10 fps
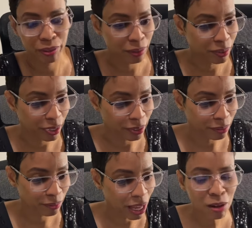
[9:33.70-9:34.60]
it on
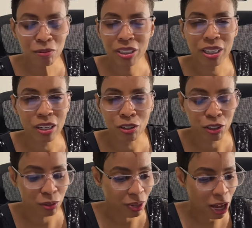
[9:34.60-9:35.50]
her. How dare
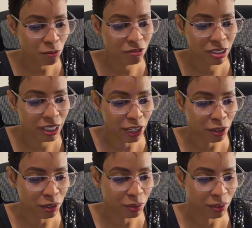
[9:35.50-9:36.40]
you? How
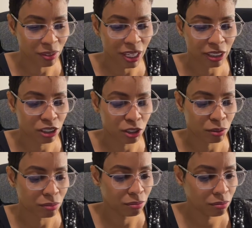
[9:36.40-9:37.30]
dare you, Ernesto?